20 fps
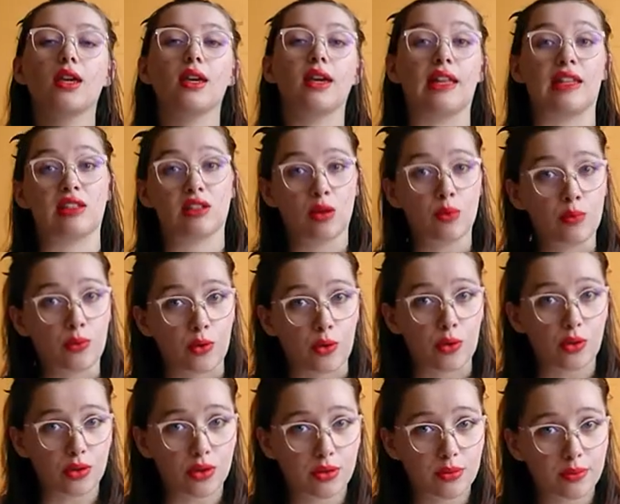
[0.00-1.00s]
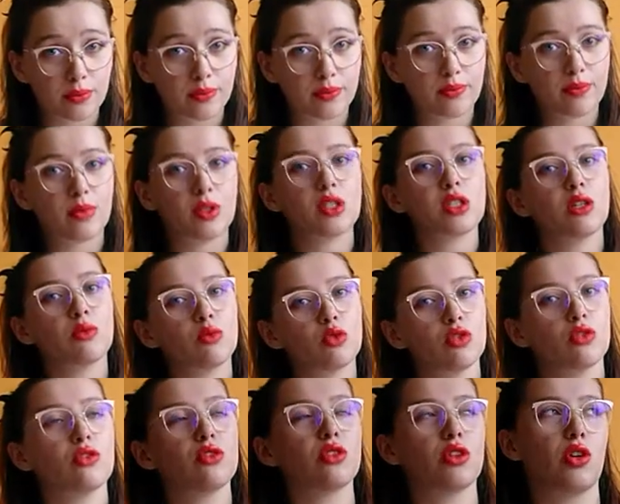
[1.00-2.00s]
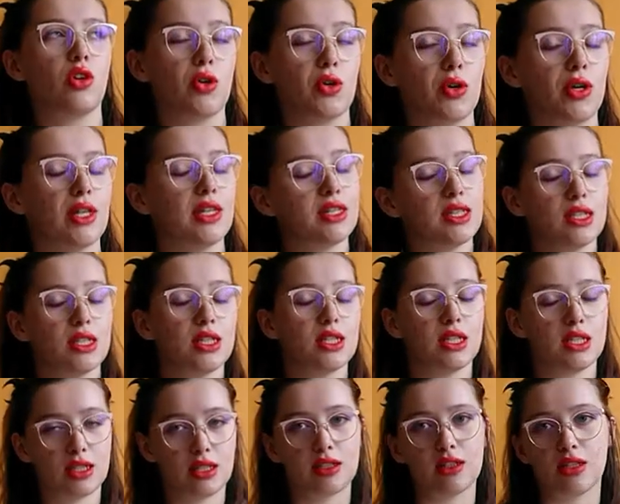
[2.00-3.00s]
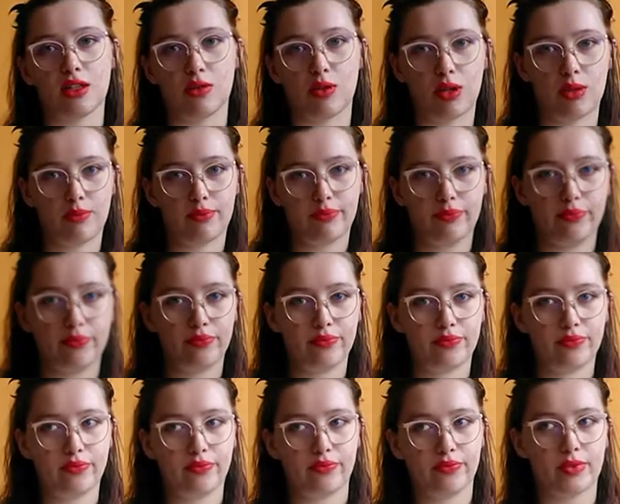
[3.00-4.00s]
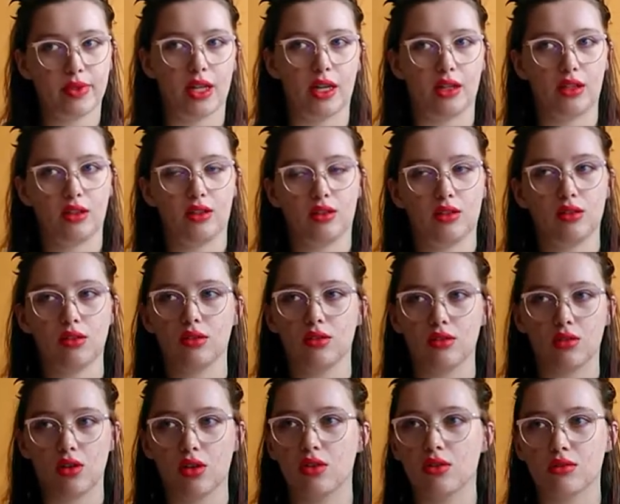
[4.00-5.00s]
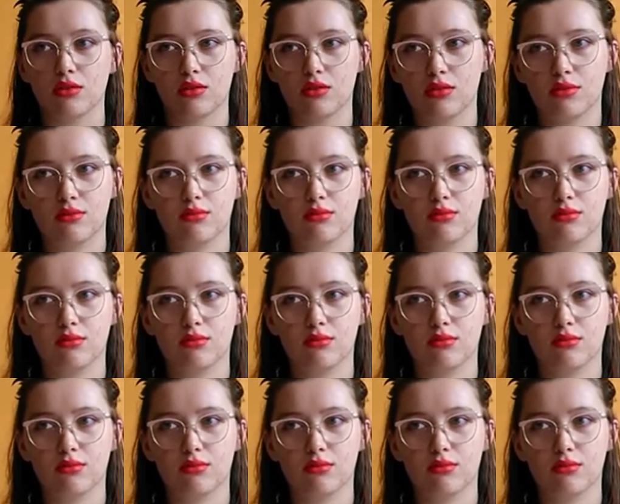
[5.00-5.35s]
It's comfort. Some tools are indeed necessary. Like you can't